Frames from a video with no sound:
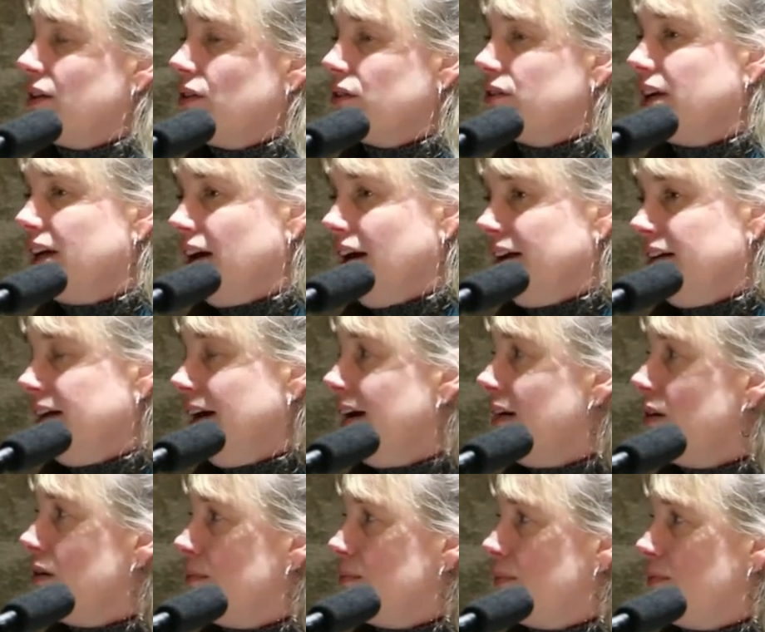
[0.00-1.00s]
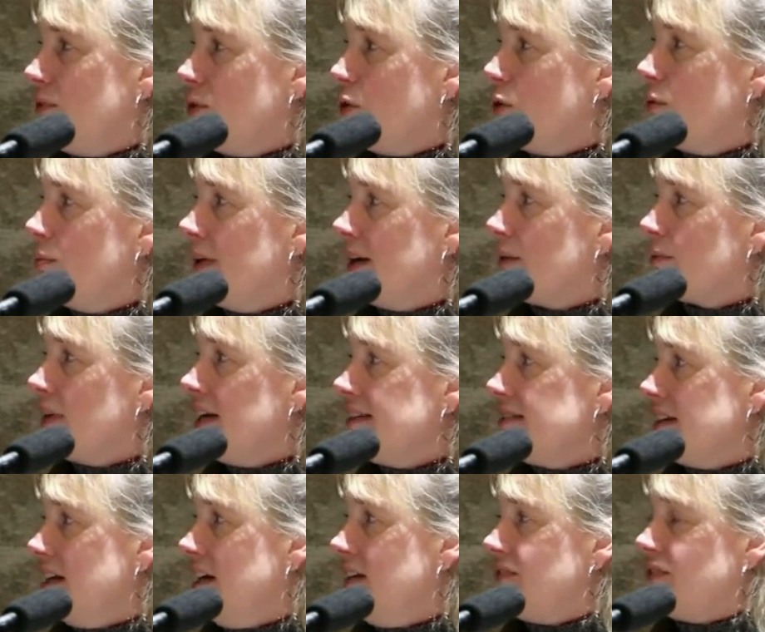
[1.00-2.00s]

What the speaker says: only unhelpful but risky